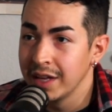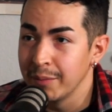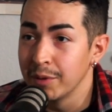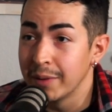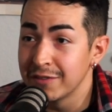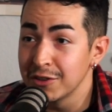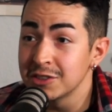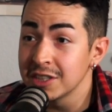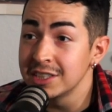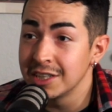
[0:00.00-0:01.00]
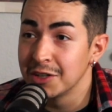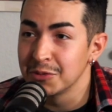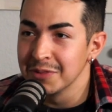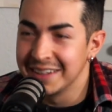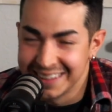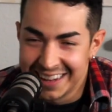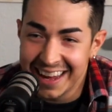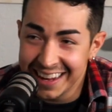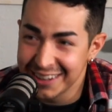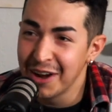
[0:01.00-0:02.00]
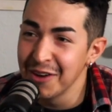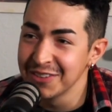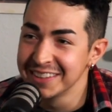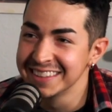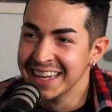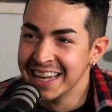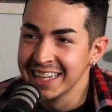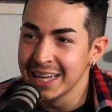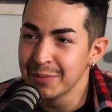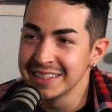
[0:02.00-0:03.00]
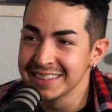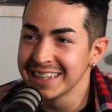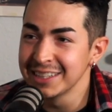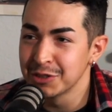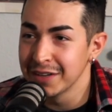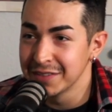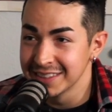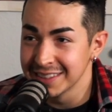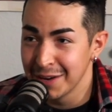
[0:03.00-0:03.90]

But my first touchdown I had on offense came against Lake Travis.